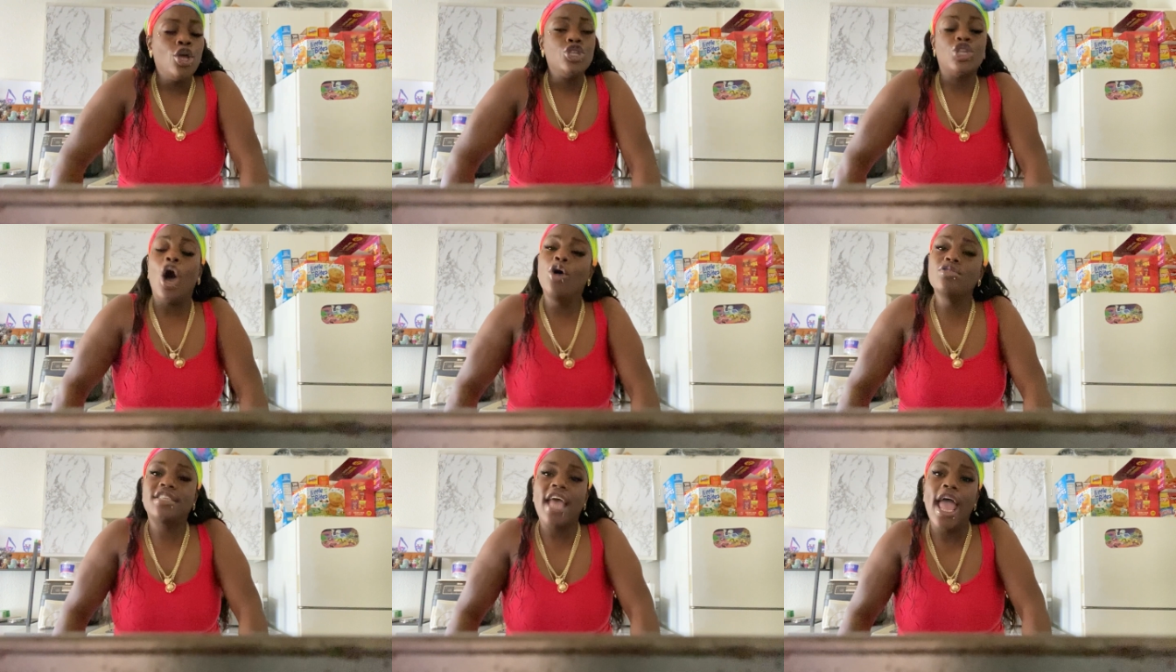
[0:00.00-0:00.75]

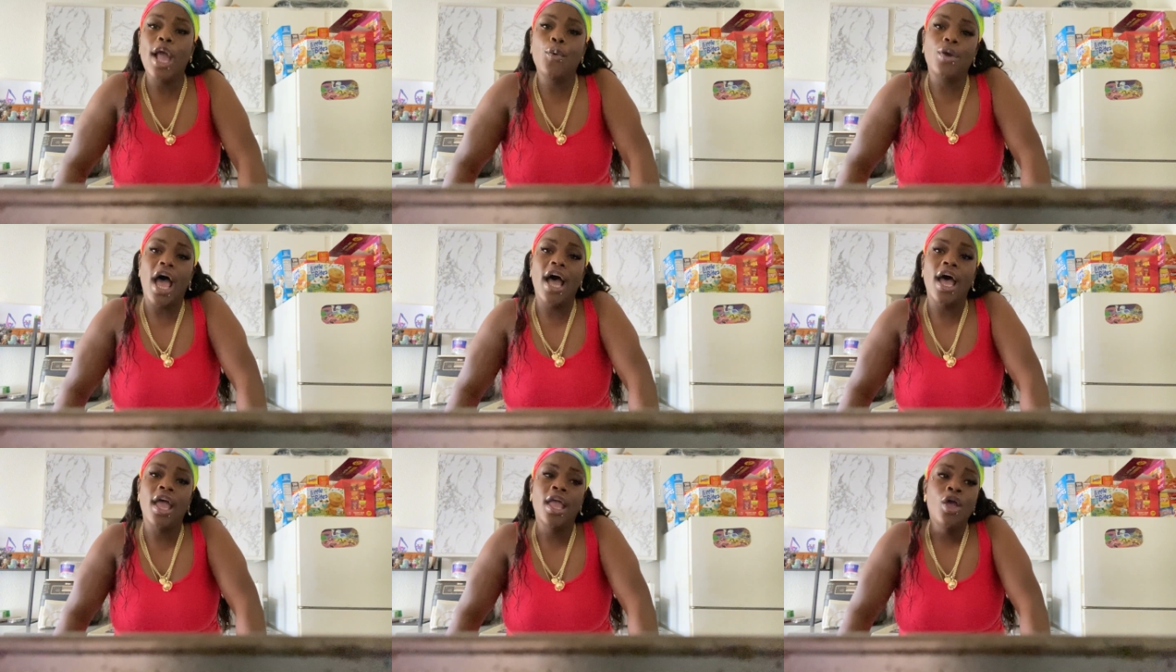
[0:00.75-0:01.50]
don't take what
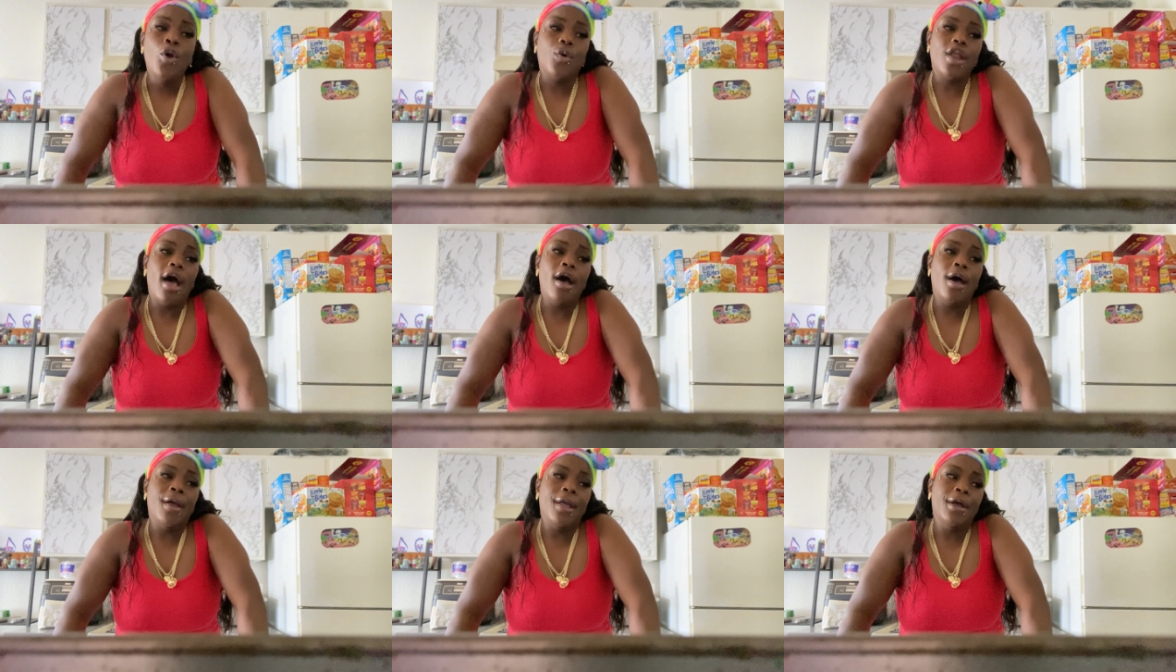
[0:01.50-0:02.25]
I what
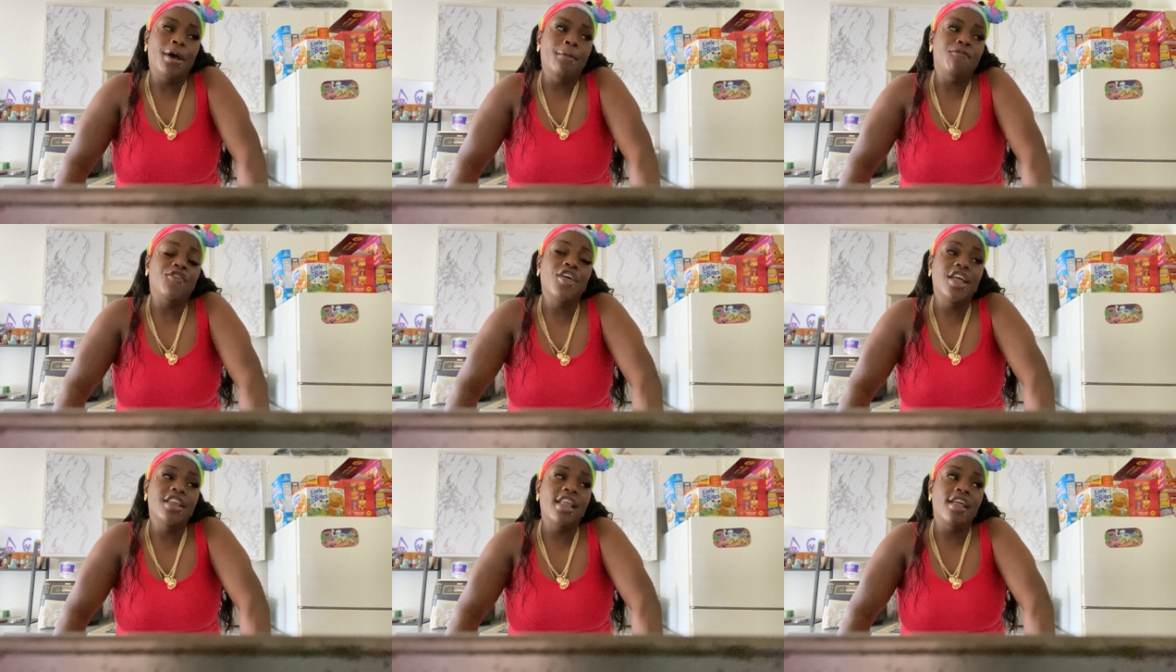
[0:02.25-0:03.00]
I am um,
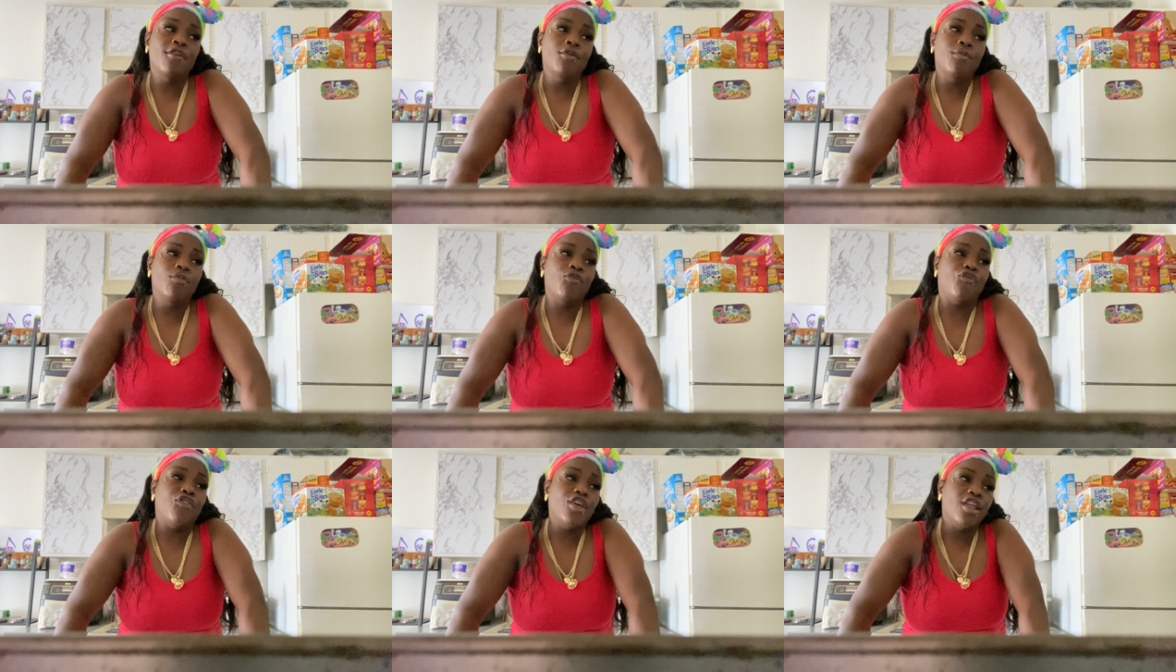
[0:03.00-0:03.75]
feeling
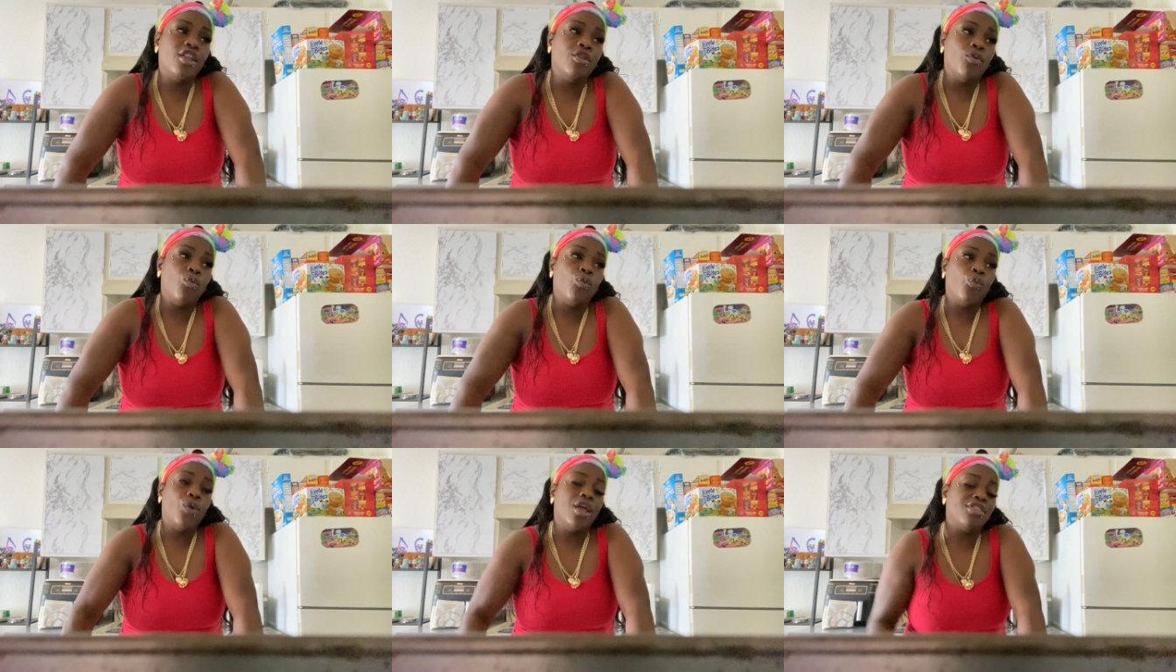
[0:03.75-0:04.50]
feeling
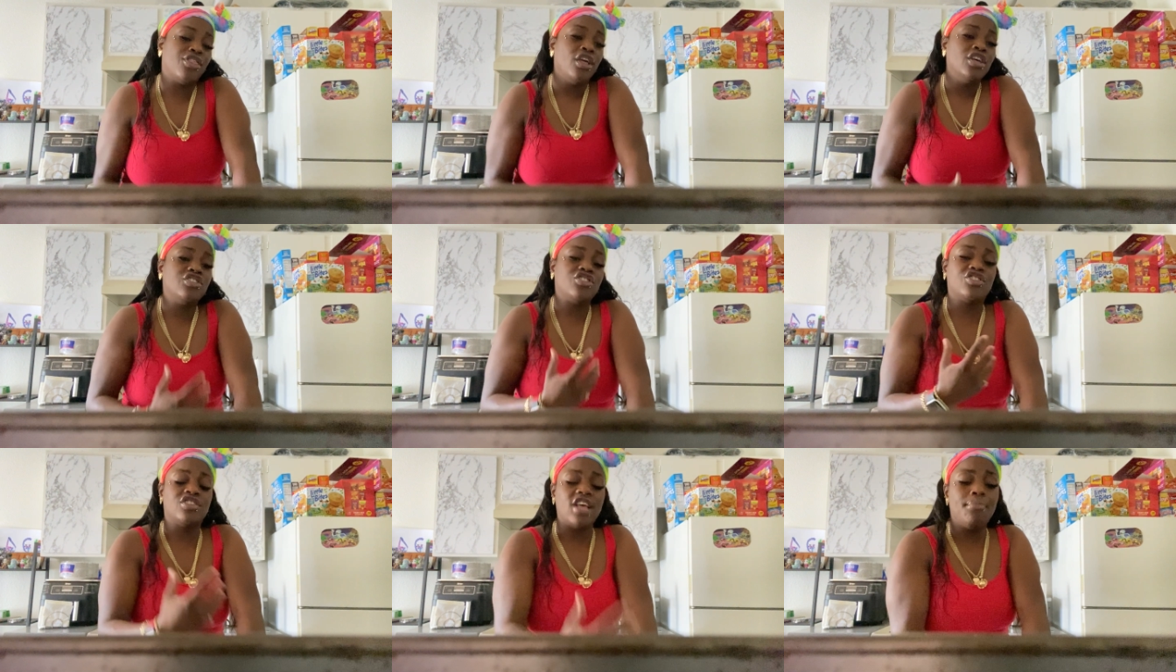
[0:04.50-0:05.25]
with
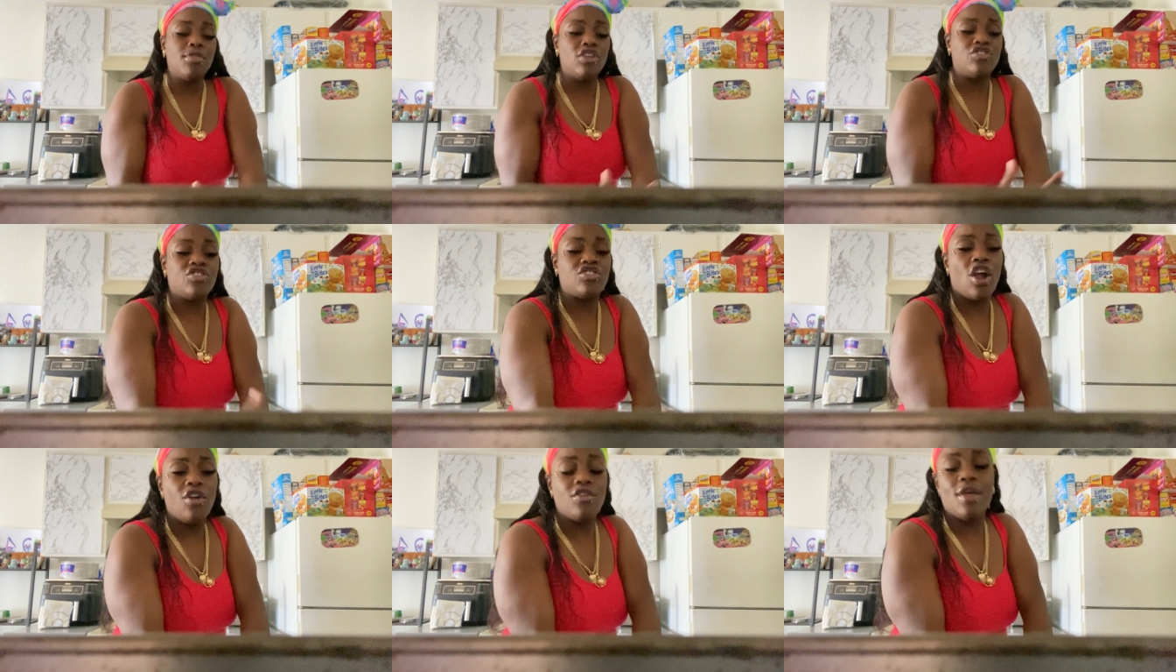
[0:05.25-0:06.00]
something
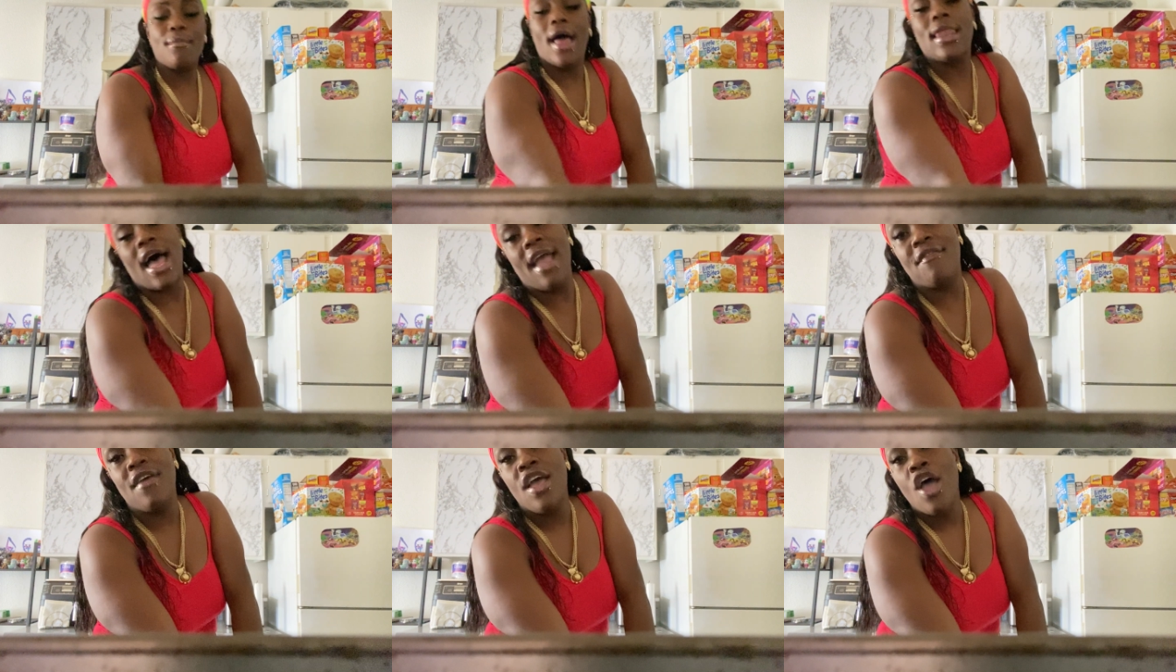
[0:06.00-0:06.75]
certain in my
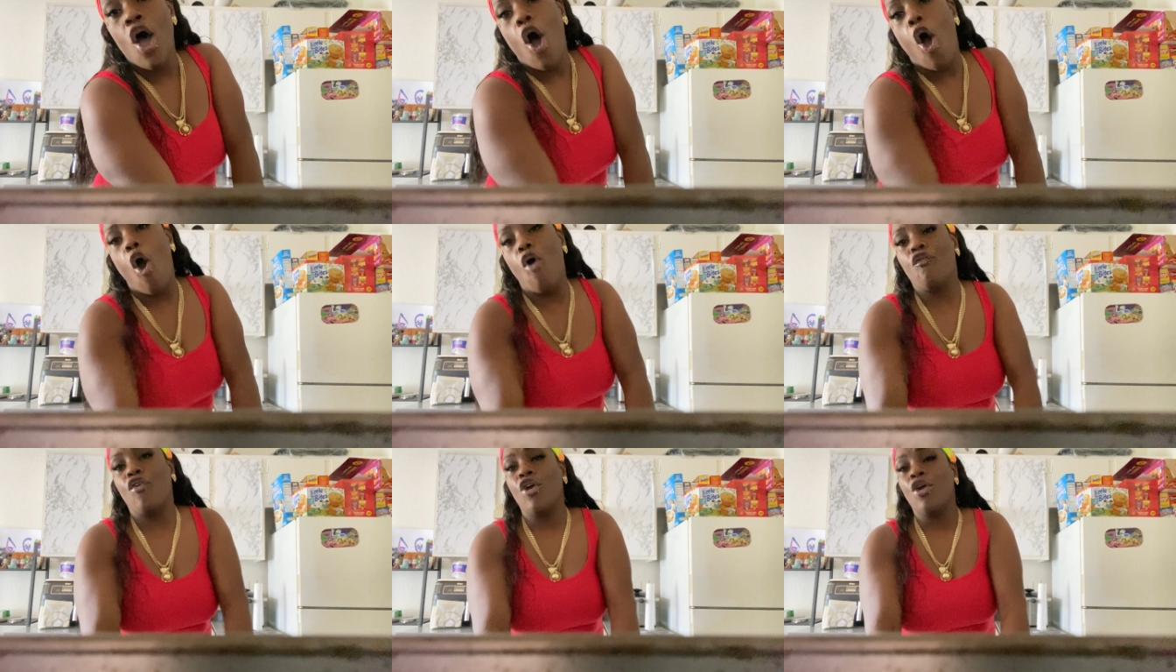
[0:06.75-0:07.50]
life
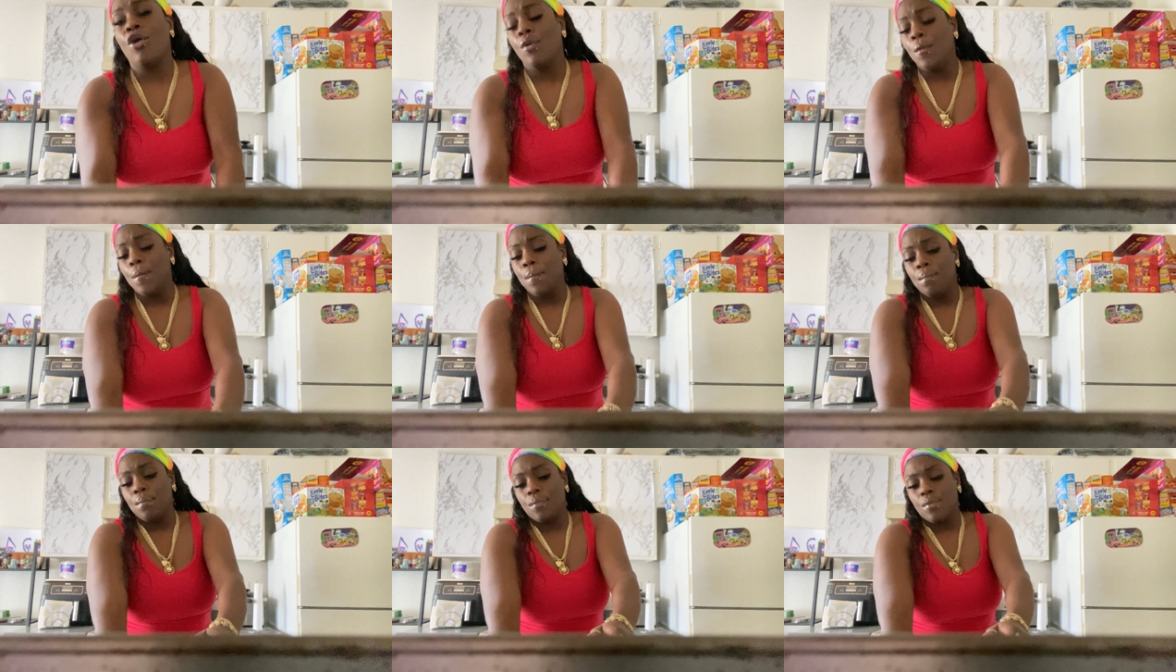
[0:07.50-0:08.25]
over
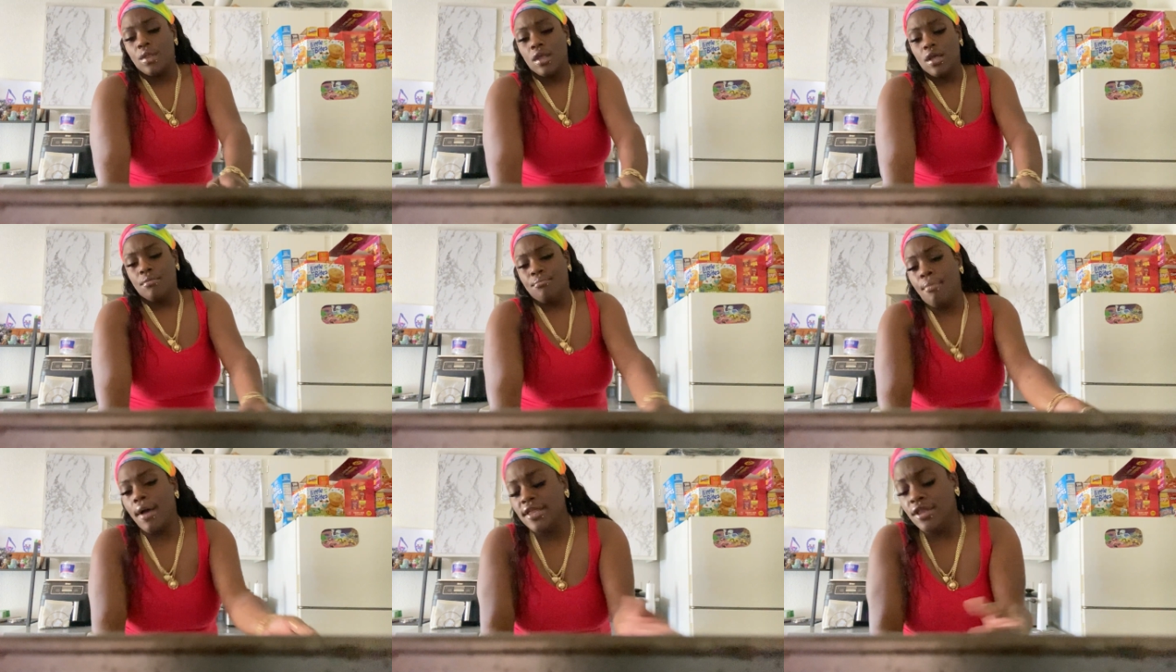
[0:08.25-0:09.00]

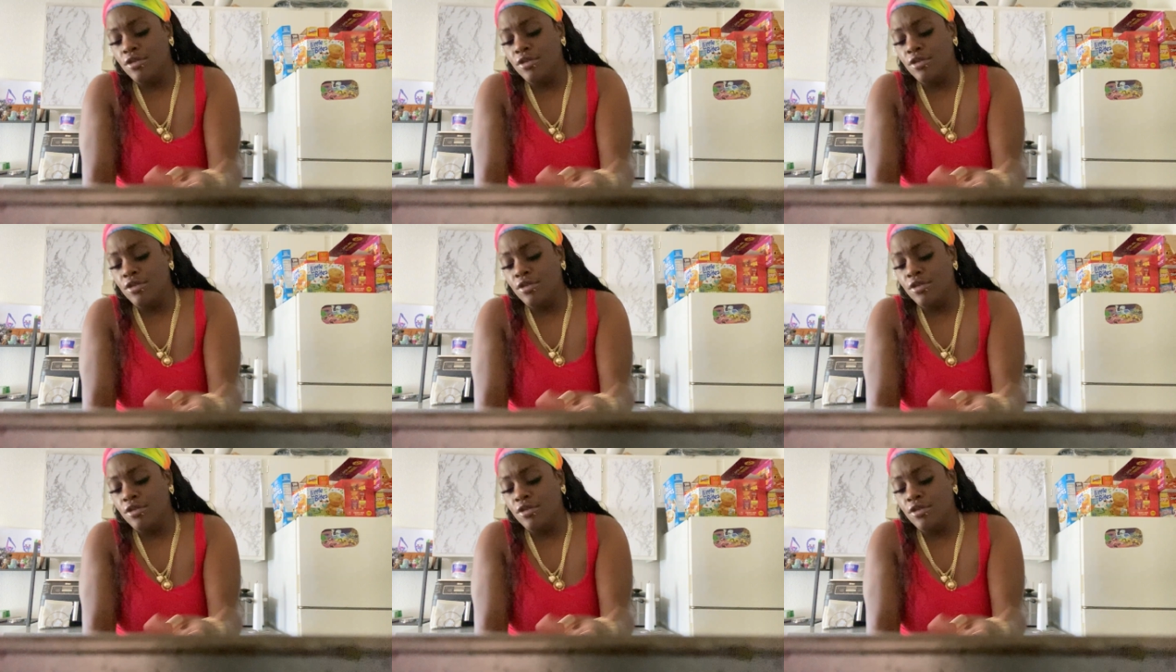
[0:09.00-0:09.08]
my,